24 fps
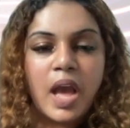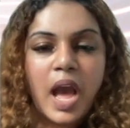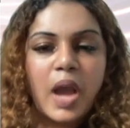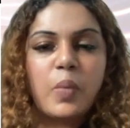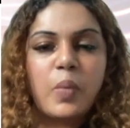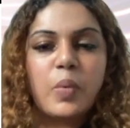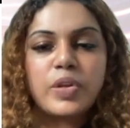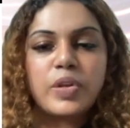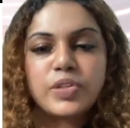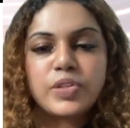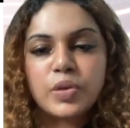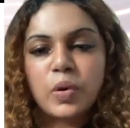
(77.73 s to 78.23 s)

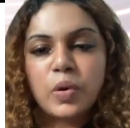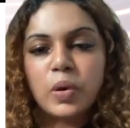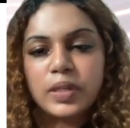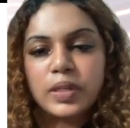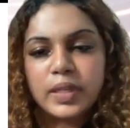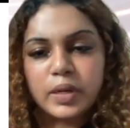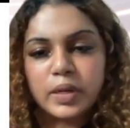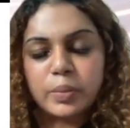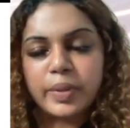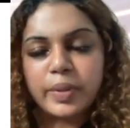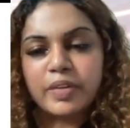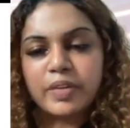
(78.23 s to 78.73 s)
I want to go a
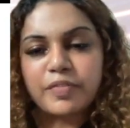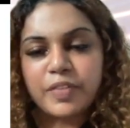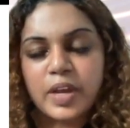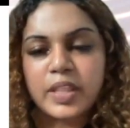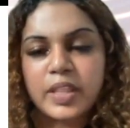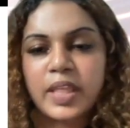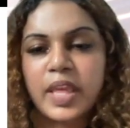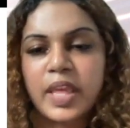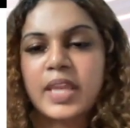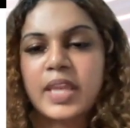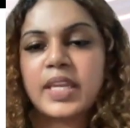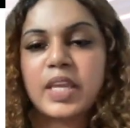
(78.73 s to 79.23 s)
little bit
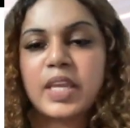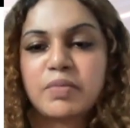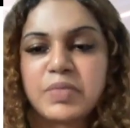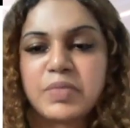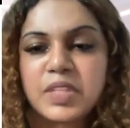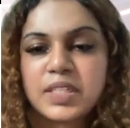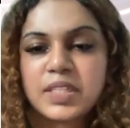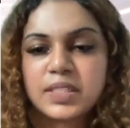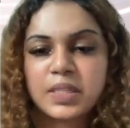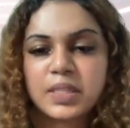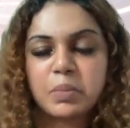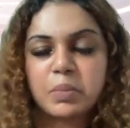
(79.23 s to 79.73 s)
further and give
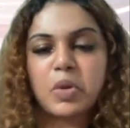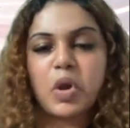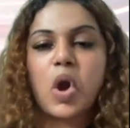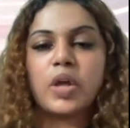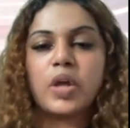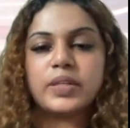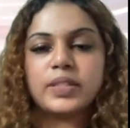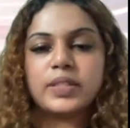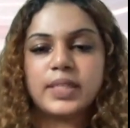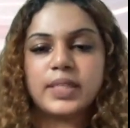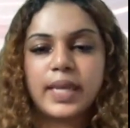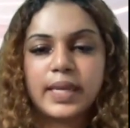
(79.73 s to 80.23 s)
this some
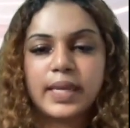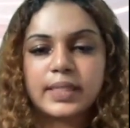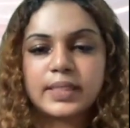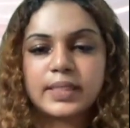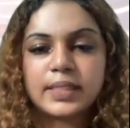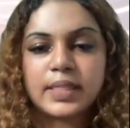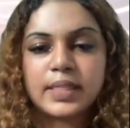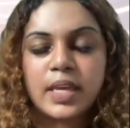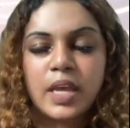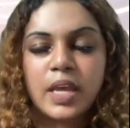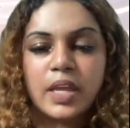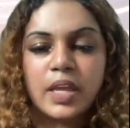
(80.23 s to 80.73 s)

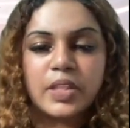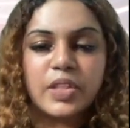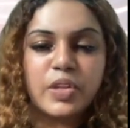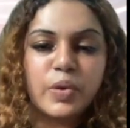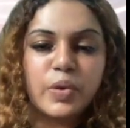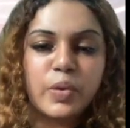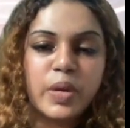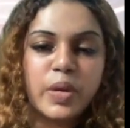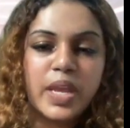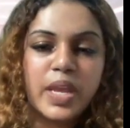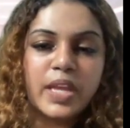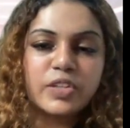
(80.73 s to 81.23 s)
context. The
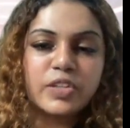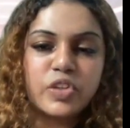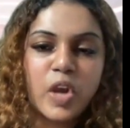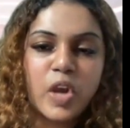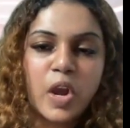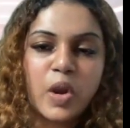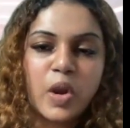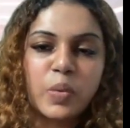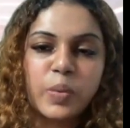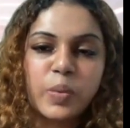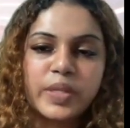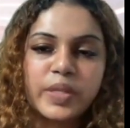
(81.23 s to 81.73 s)

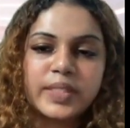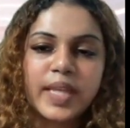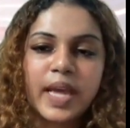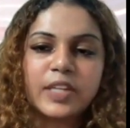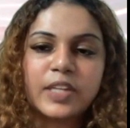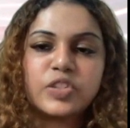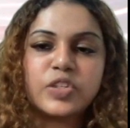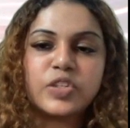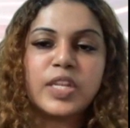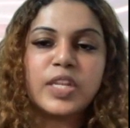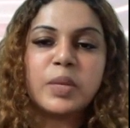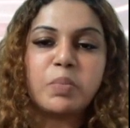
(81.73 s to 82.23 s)
UDHR was
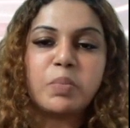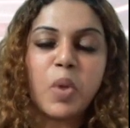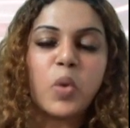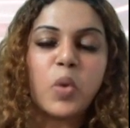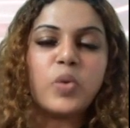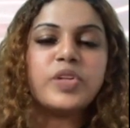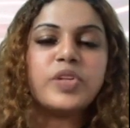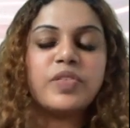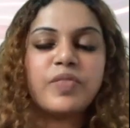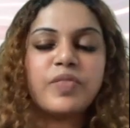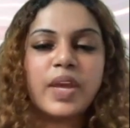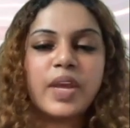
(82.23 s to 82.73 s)
actually
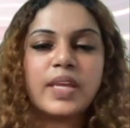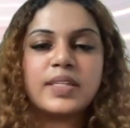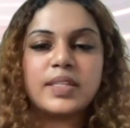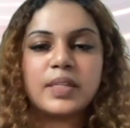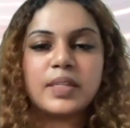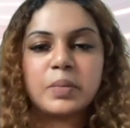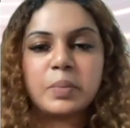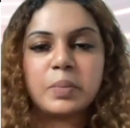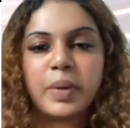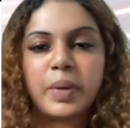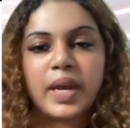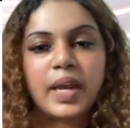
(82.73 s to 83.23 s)

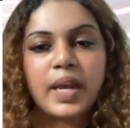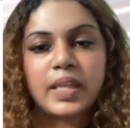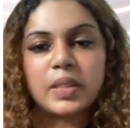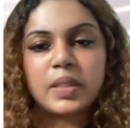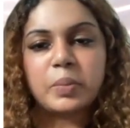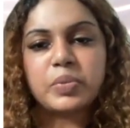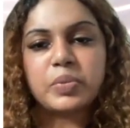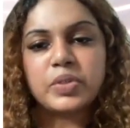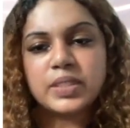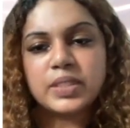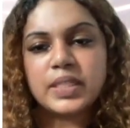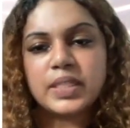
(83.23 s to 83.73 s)
motivated by
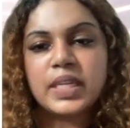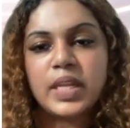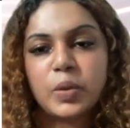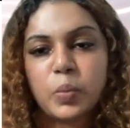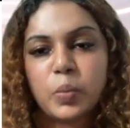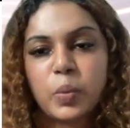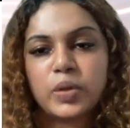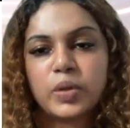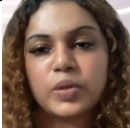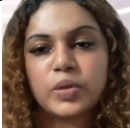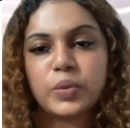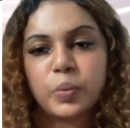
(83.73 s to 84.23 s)
the
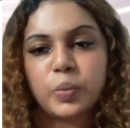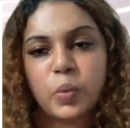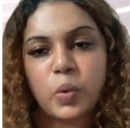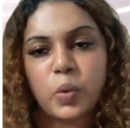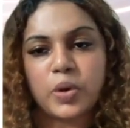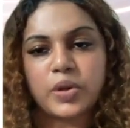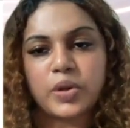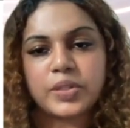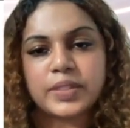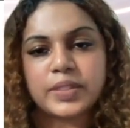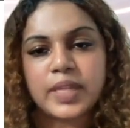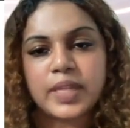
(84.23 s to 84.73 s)
preceding world
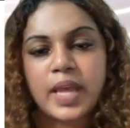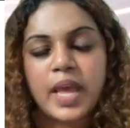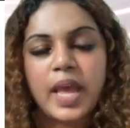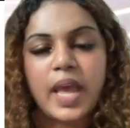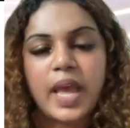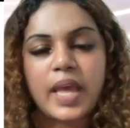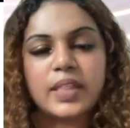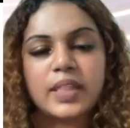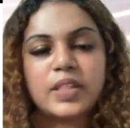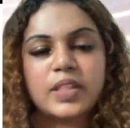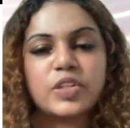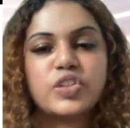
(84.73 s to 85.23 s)
wars
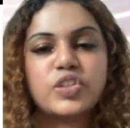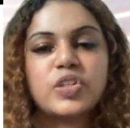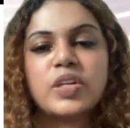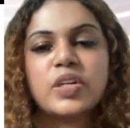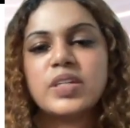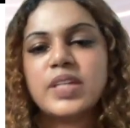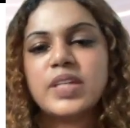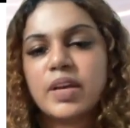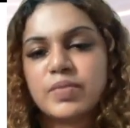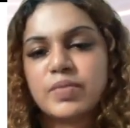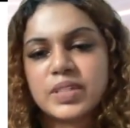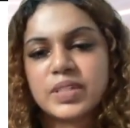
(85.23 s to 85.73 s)
and the
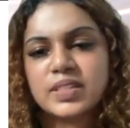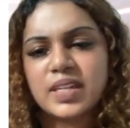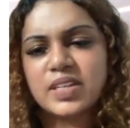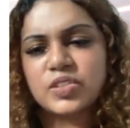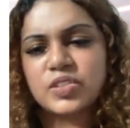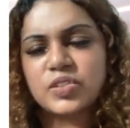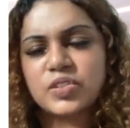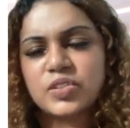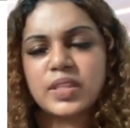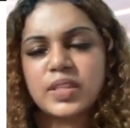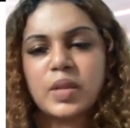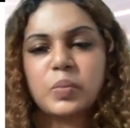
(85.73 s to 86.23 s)
sheer
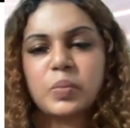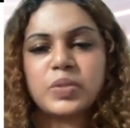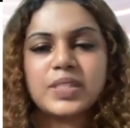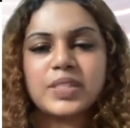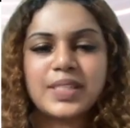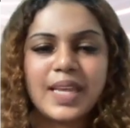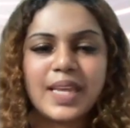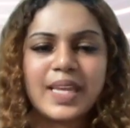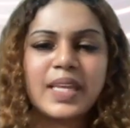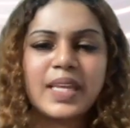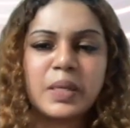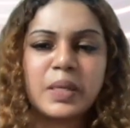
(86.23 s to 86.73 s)
devastation that
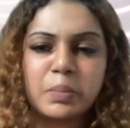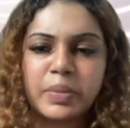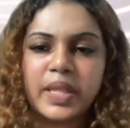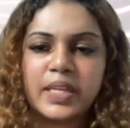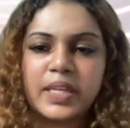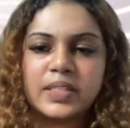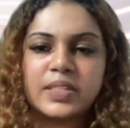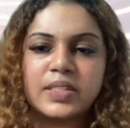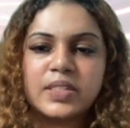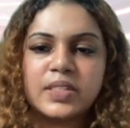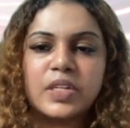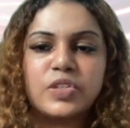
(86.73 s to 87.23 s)
was taking
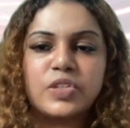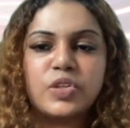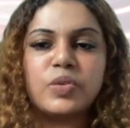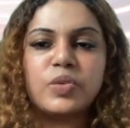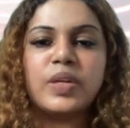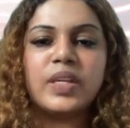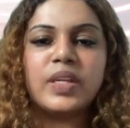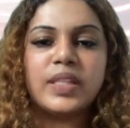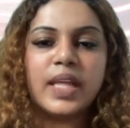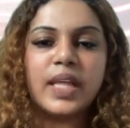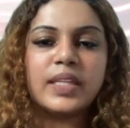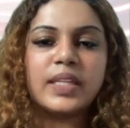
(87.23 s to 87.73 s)
place
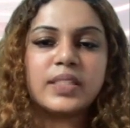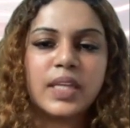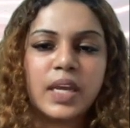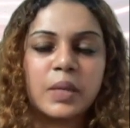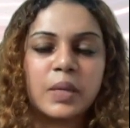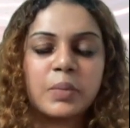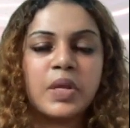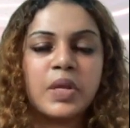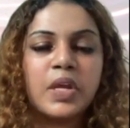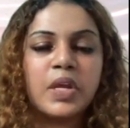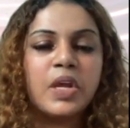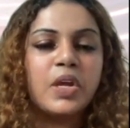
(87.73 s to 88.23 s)
during that
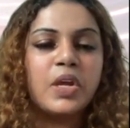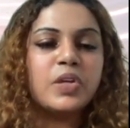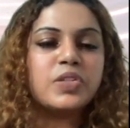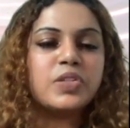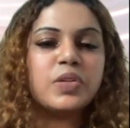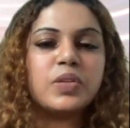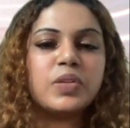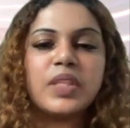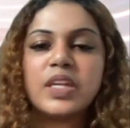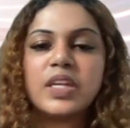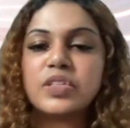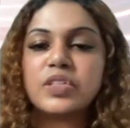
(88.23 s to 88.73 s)
time.
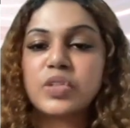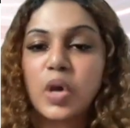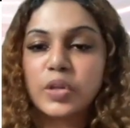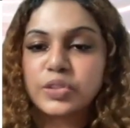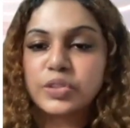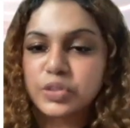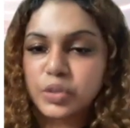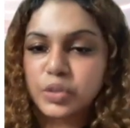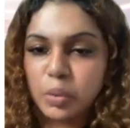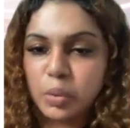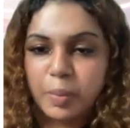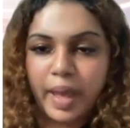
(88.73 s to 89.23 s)
So things
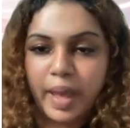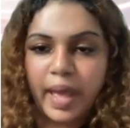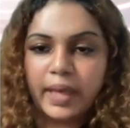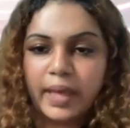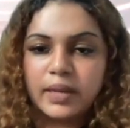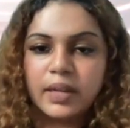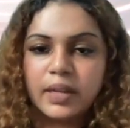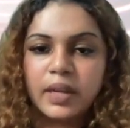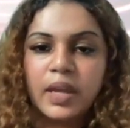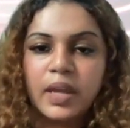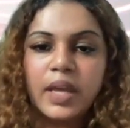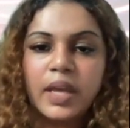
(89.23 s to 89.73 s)
got so
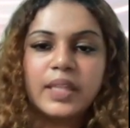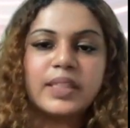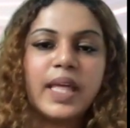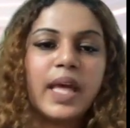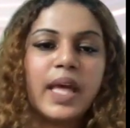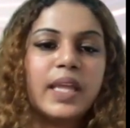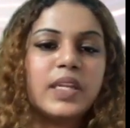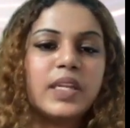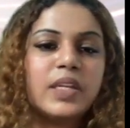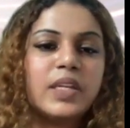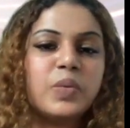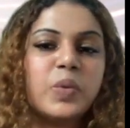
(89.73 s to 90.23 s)
bad
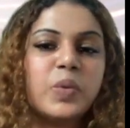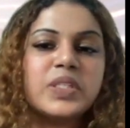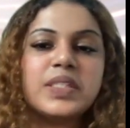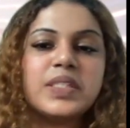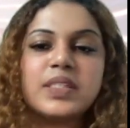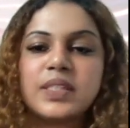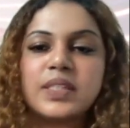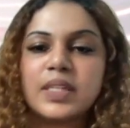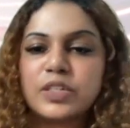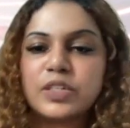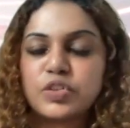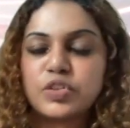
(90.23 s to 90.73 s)
that it was
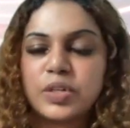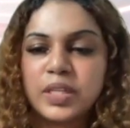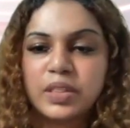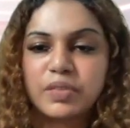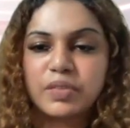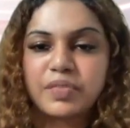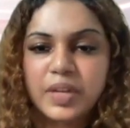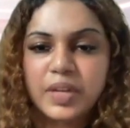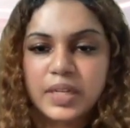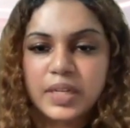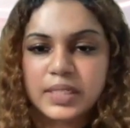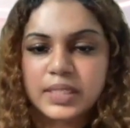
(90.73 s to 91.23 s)
essentially
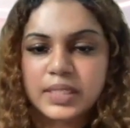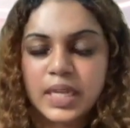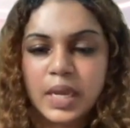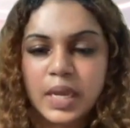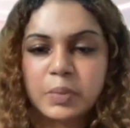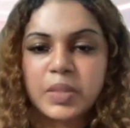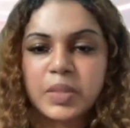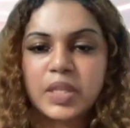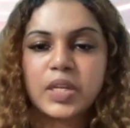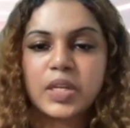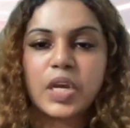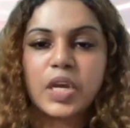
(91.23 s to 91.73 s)
the first
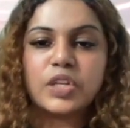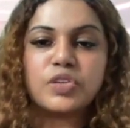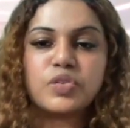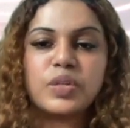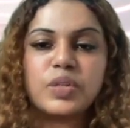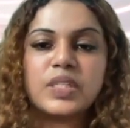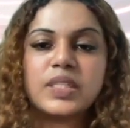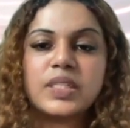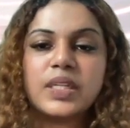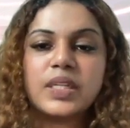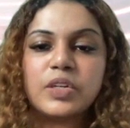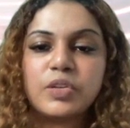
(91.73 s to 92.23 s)
time that
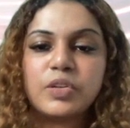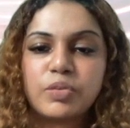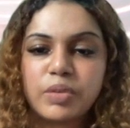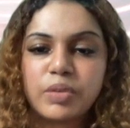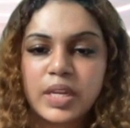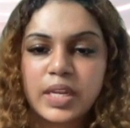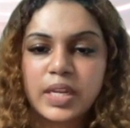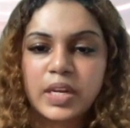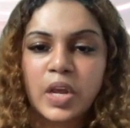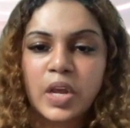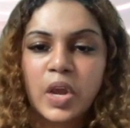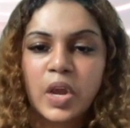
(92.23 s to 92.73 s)
countries
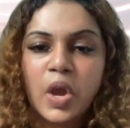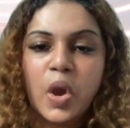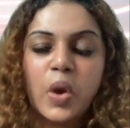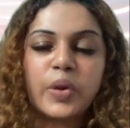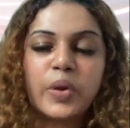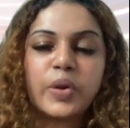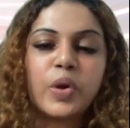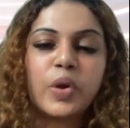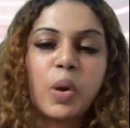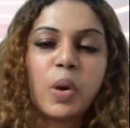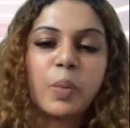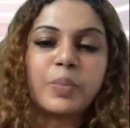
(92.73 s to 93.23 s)
agreed
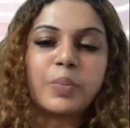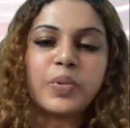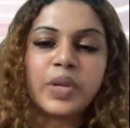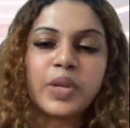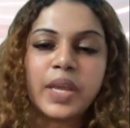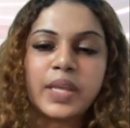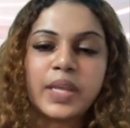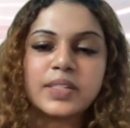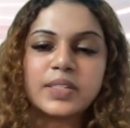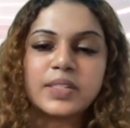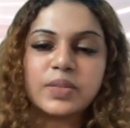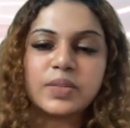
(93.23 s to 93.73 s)
on a
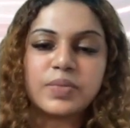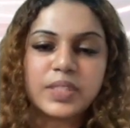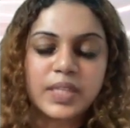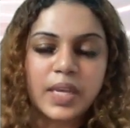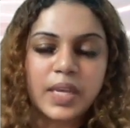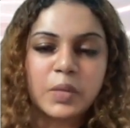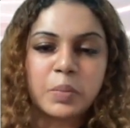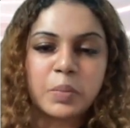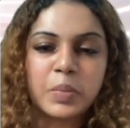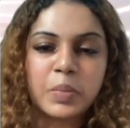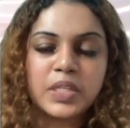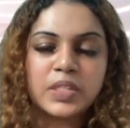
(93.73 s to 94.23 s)
comprehensive
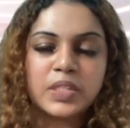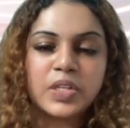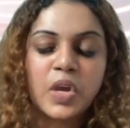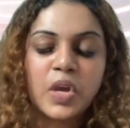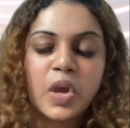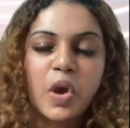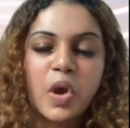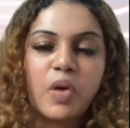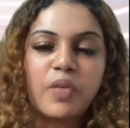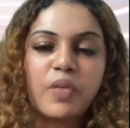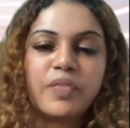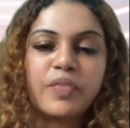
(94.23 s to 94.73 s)
statement
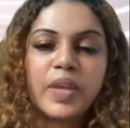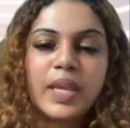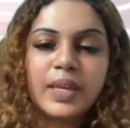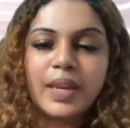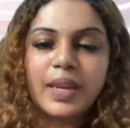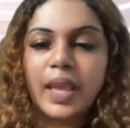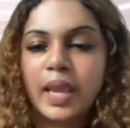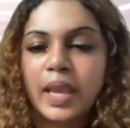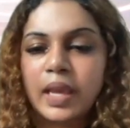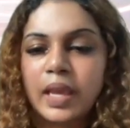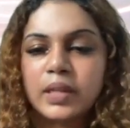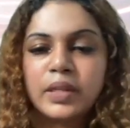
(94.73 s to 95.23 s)
of
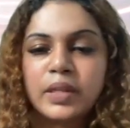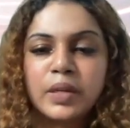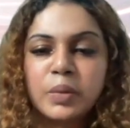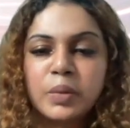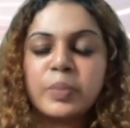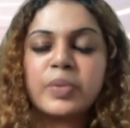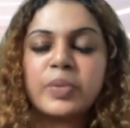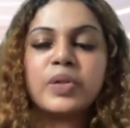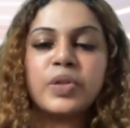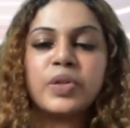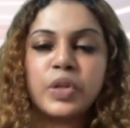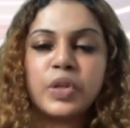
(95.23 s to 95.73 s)

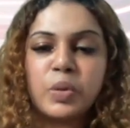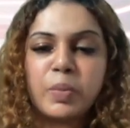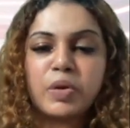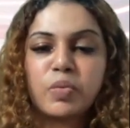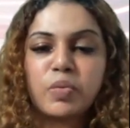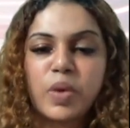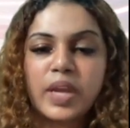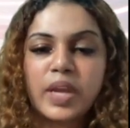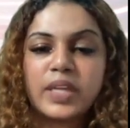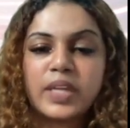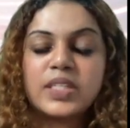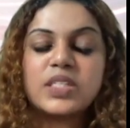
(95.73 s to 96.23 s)
inalienable
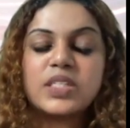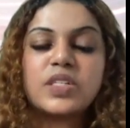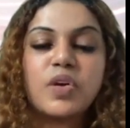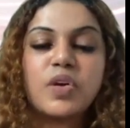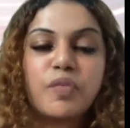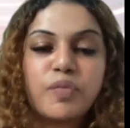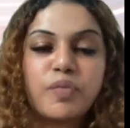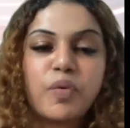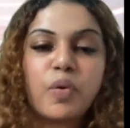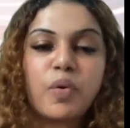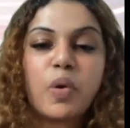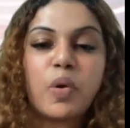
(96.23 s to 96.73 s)
human rights
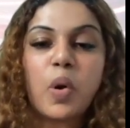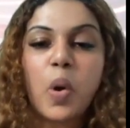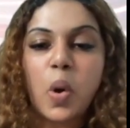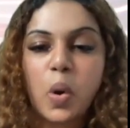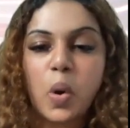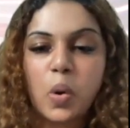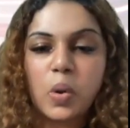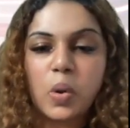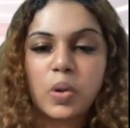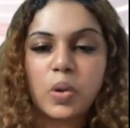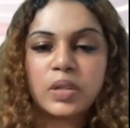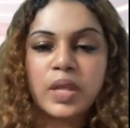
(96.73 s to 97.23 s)
for
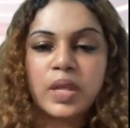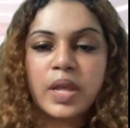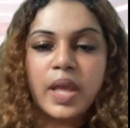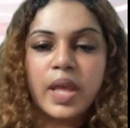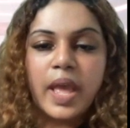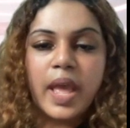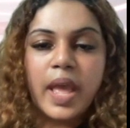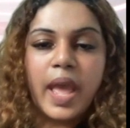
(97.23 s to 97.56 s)
all.